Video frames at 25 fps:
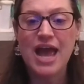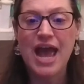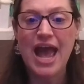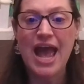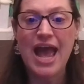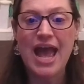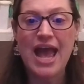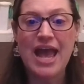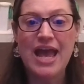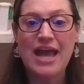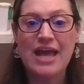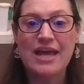
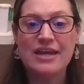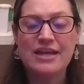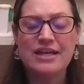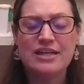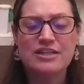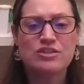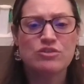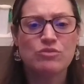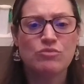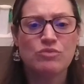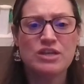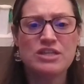And
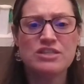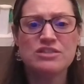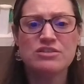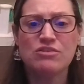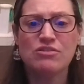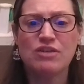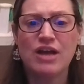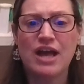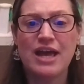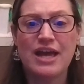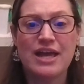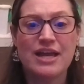it's a
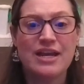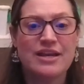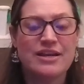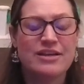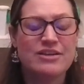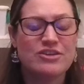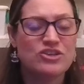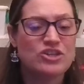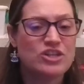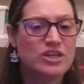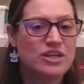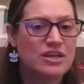whistle.
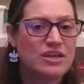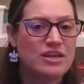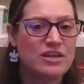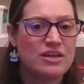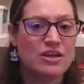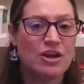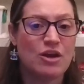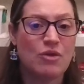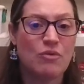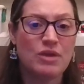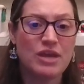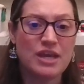And
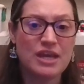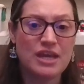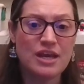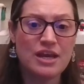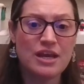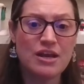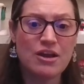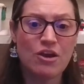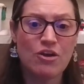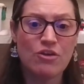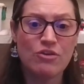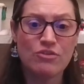he
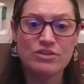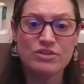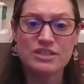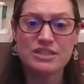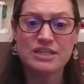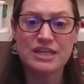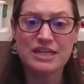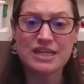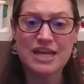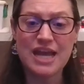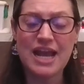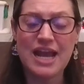goes
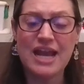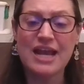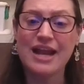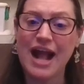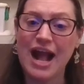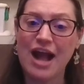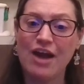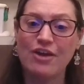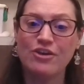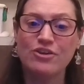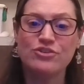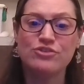to Kate,
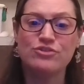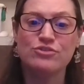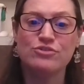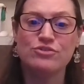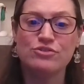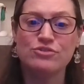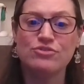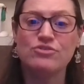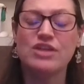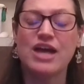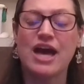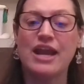how did you
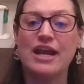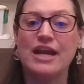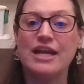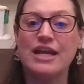do that?